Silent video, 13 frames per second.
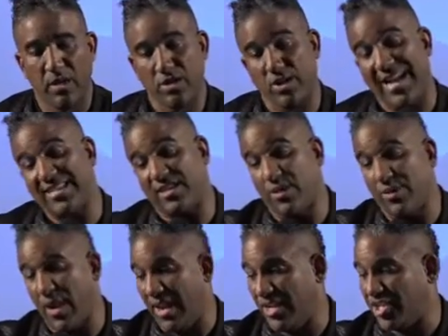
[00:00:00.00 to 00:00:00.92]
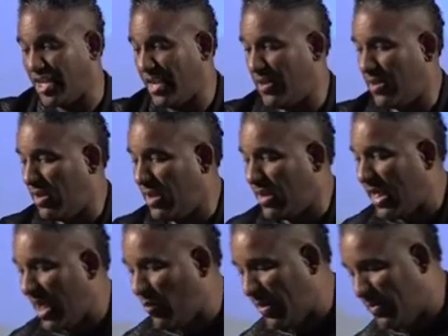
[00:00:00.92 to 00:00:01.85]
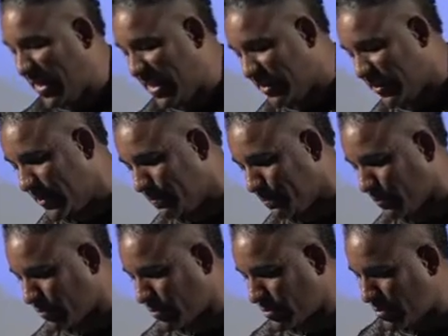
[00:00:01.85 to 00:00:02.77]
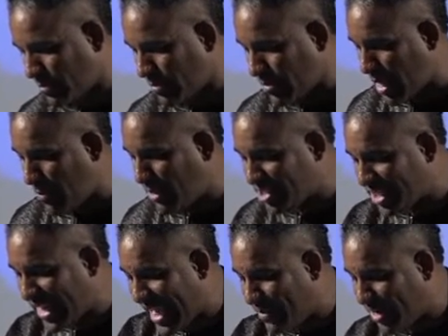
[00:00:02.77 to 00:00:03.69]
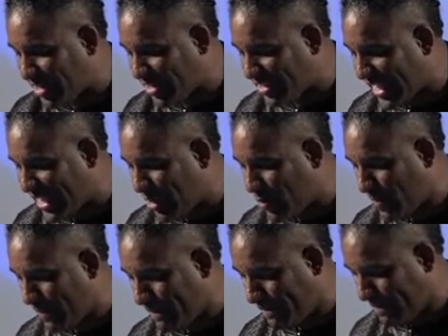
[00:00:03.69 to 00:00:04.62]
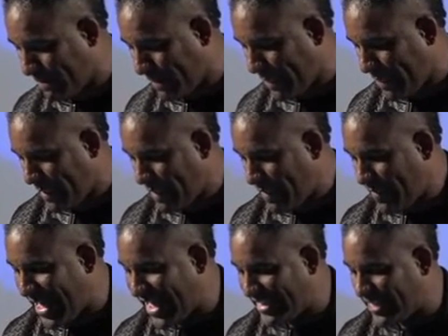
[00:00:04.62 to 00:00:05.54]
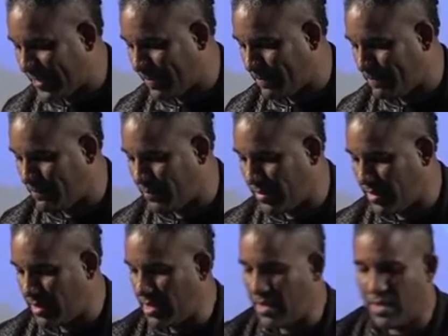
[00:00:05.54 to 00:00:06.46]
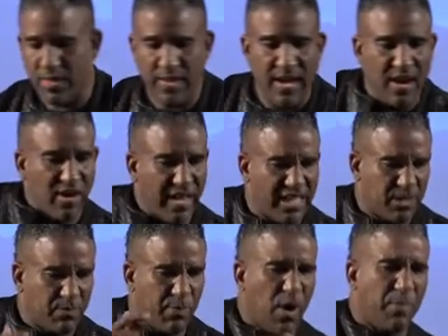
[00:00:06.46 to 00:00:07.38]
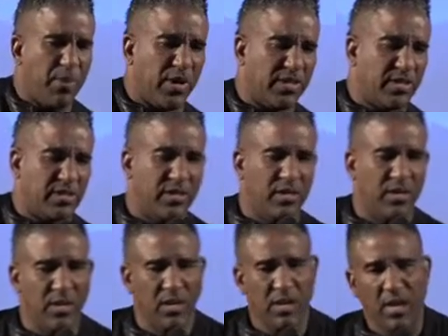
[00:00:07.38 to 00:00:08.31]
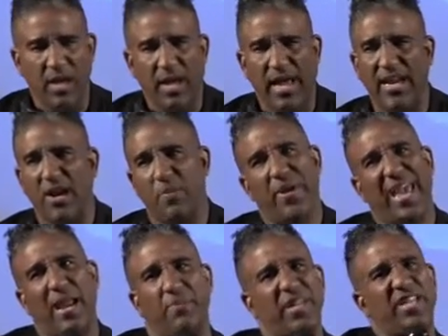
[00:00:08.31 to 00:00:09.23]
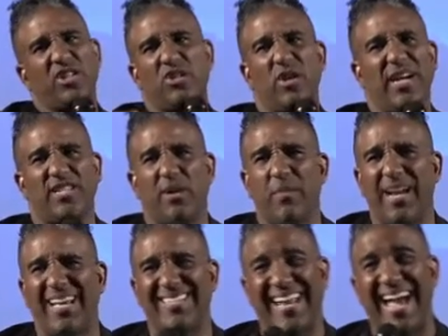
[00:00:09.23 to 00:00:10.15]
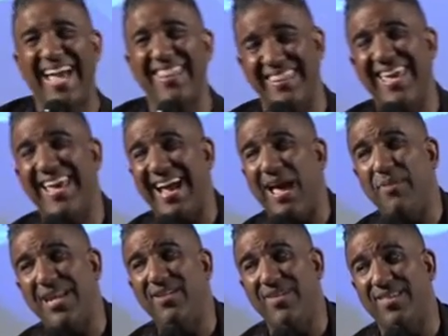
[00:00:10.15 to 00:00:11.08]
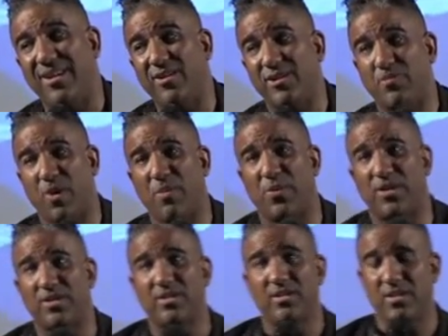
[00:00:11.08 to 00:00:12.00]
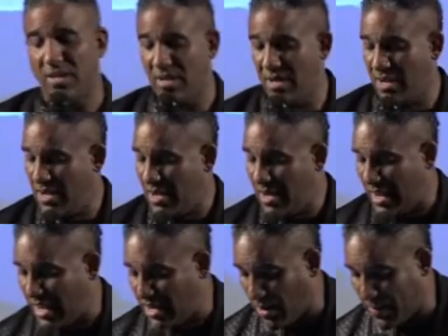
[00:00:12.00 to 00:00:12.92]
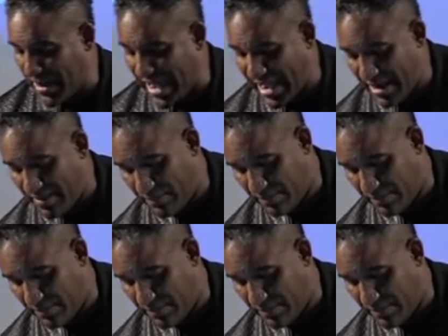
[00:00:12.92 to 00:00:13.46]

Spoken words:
So that's the theology that we build. But today I'm here to tell you that there is purpose in your pain. Please just look at somebody and say, I believe that there is purpose in your pain.